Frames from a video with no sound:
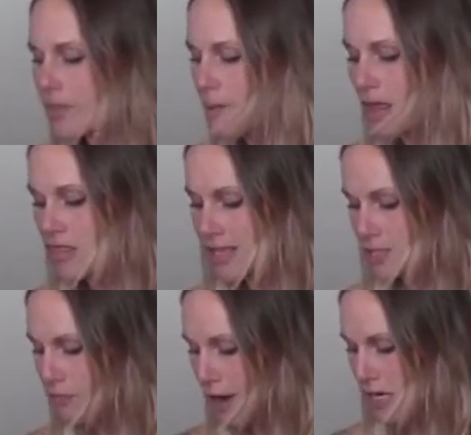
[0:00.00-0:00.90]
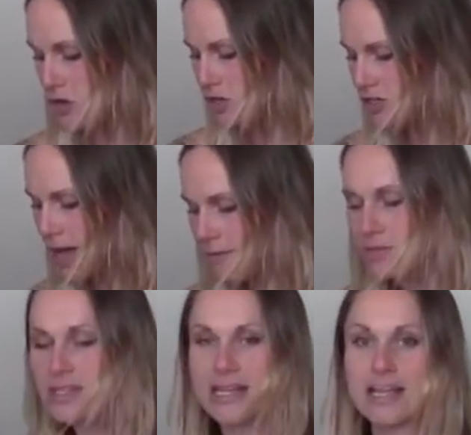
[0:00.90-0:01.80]
They might think it's funny. You can just have them
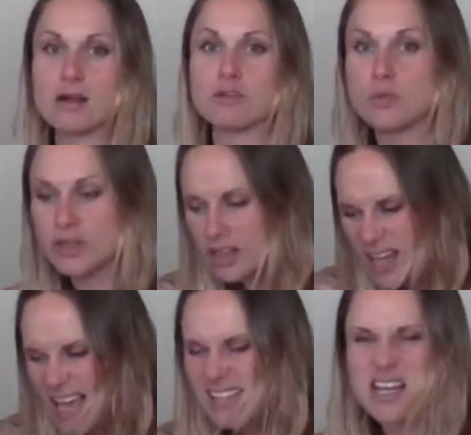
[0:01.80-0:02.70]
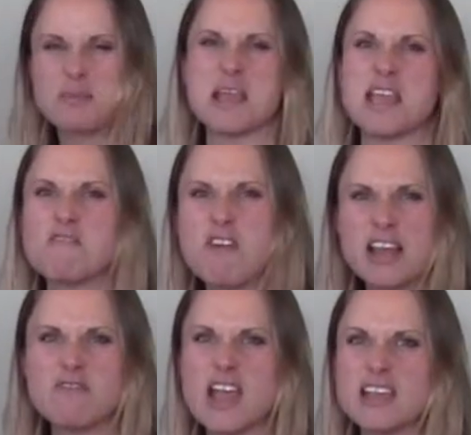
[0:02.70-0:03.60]
sitting here in between the legs, and you're making
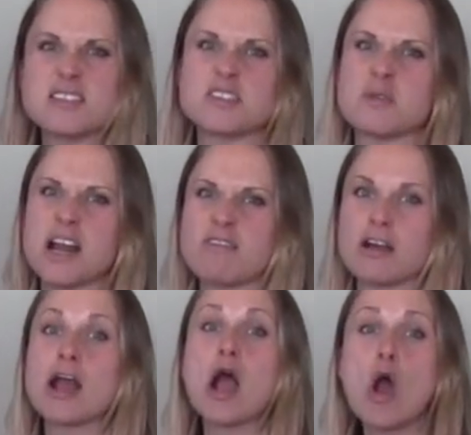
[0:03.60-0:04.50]
funny faces or whatever,